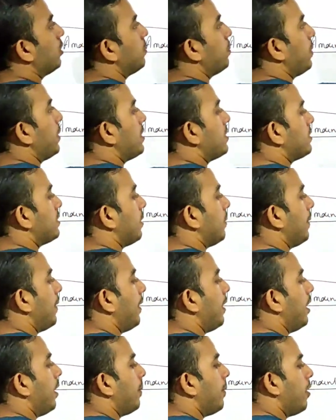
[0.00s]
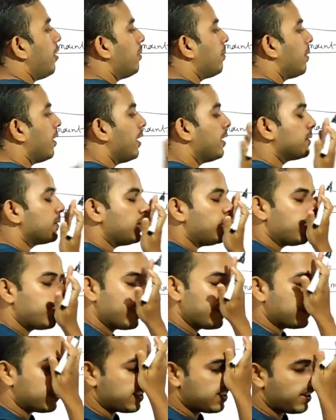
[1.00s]
principal amount plus
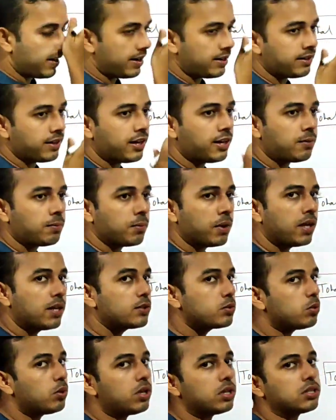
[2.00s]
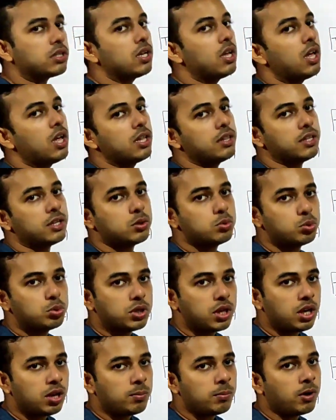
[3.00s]
interest, and that makes what? The
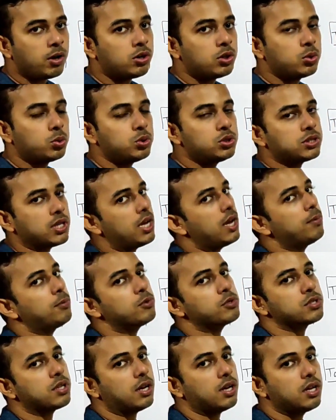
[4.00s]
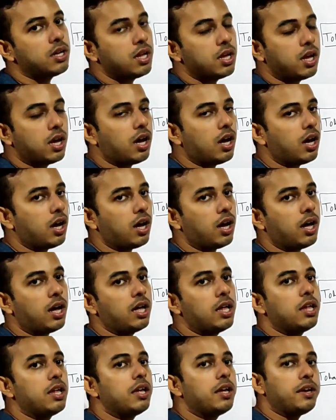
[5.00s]
total amount which I have to
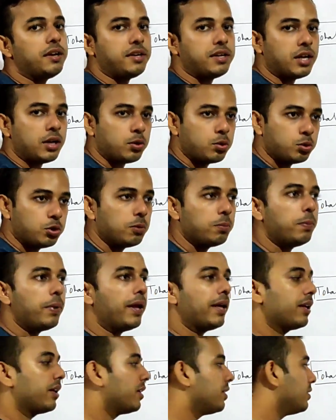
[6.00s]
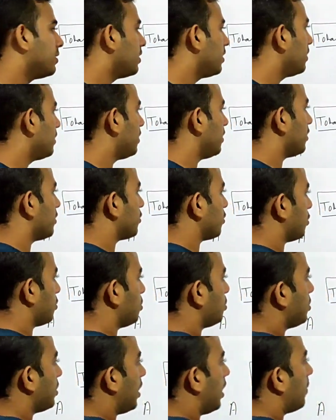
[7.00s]
return to the bank, isn't it? So
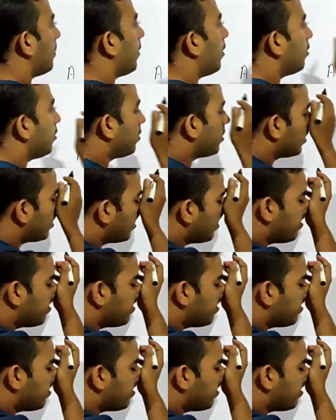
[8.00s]
total amount,